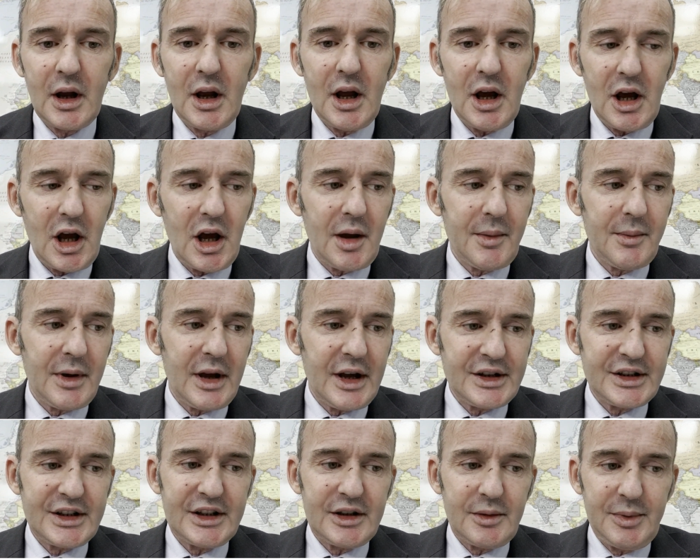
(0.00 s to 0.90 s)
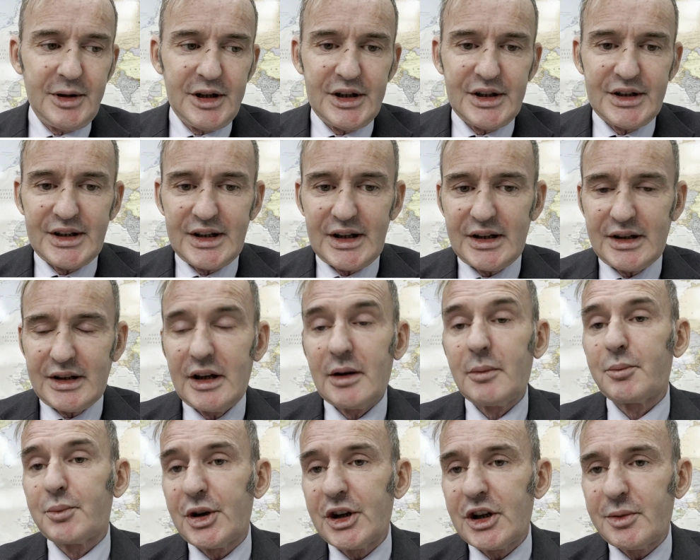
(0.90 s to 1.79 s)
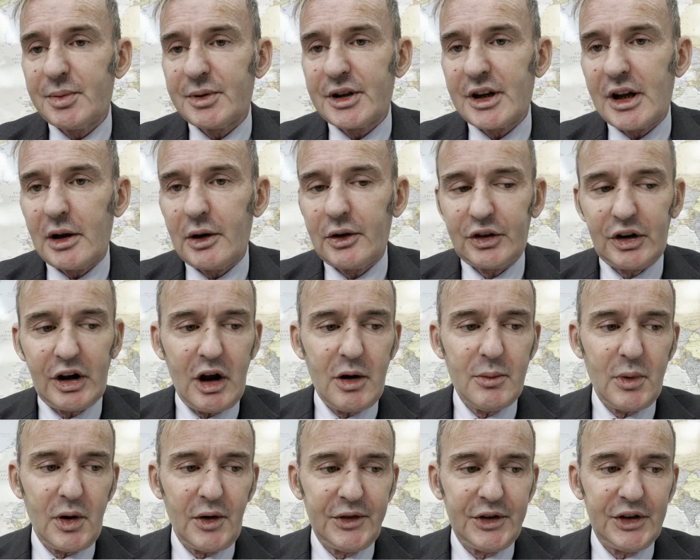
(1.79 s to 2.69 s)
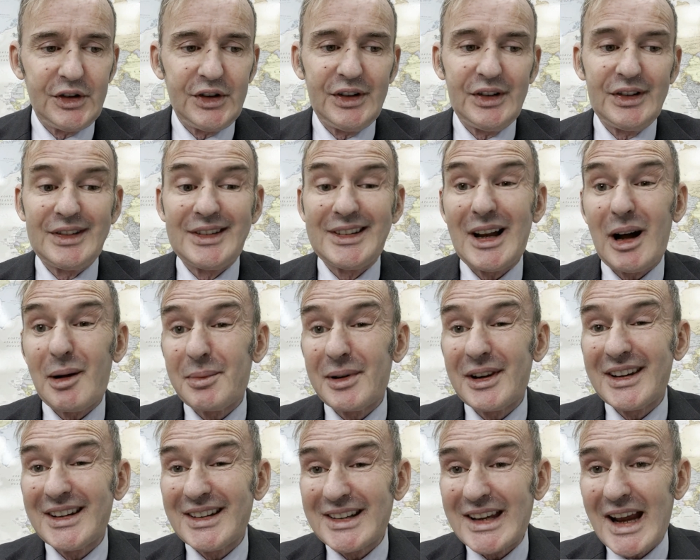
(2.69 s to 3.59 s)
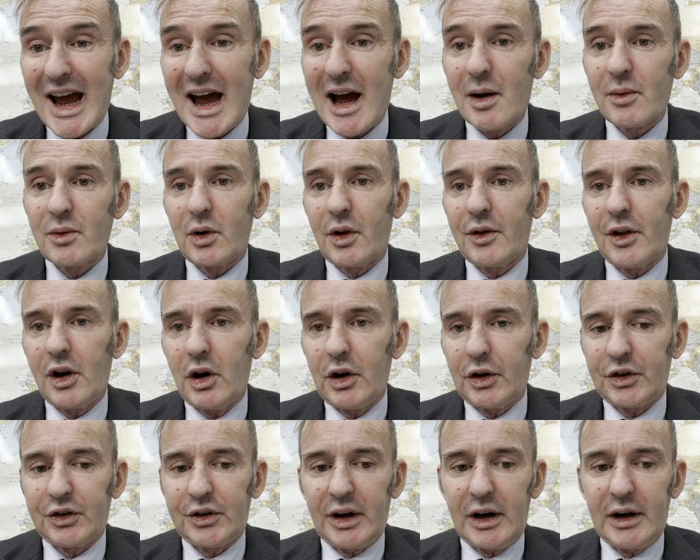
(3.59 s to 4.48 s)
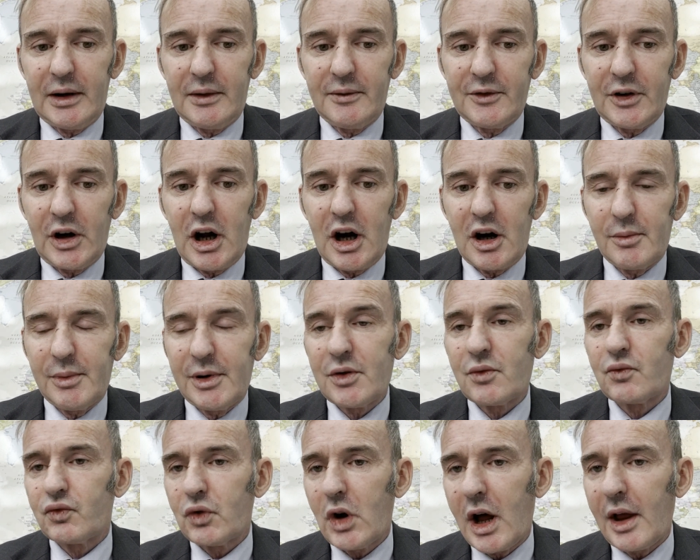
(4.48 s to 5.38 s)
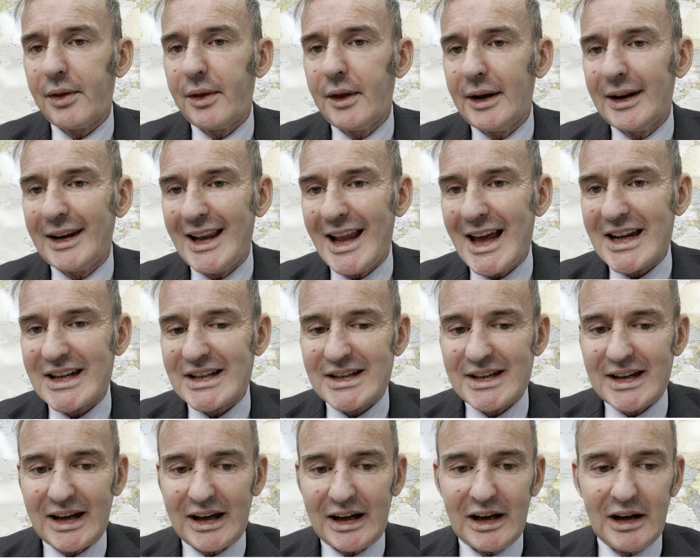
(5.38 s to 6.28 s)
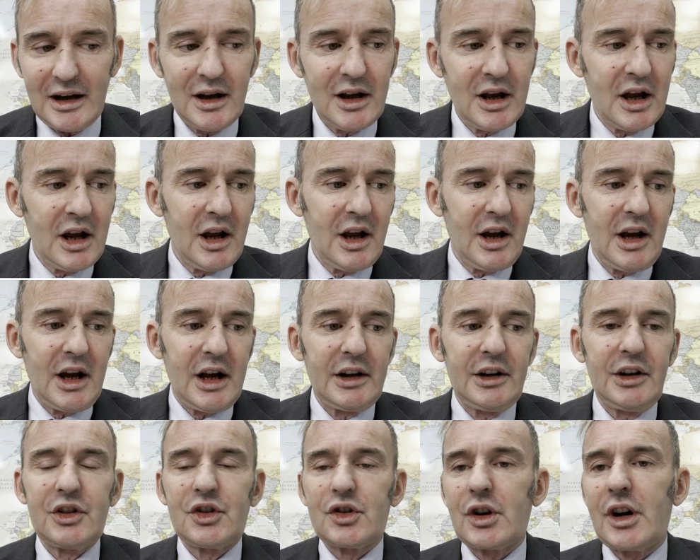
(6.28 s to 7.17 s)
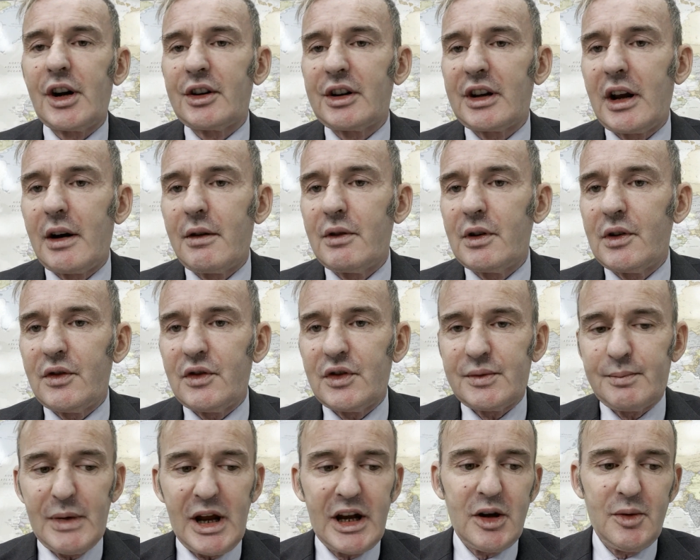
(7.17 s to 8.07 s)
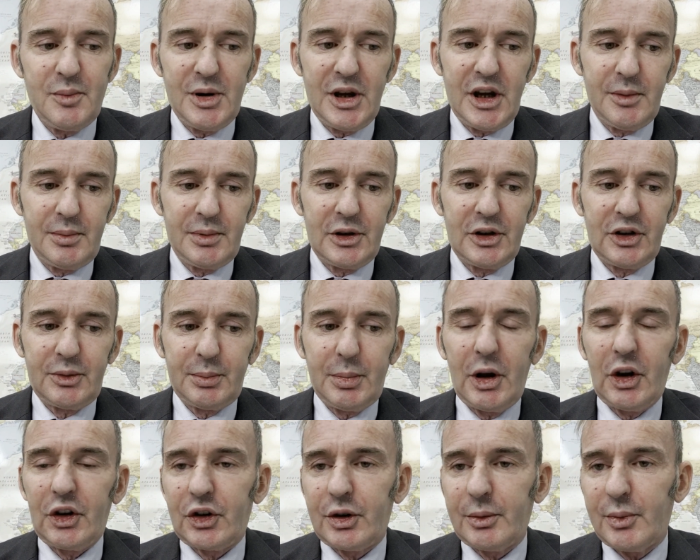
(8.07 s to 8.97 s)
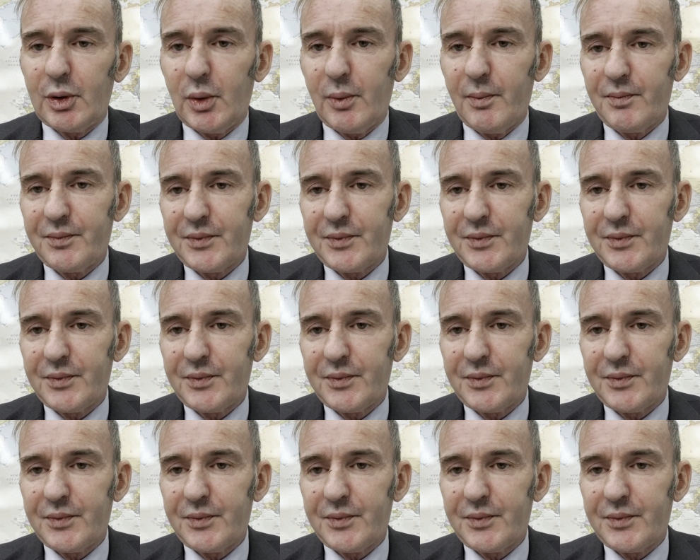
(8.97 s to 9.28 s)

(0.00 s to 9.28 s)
as it appears that Priti Patel's Home Office is doubling down on the hostile environment rather than lessening it, and is trying to get rid of as many people as possible.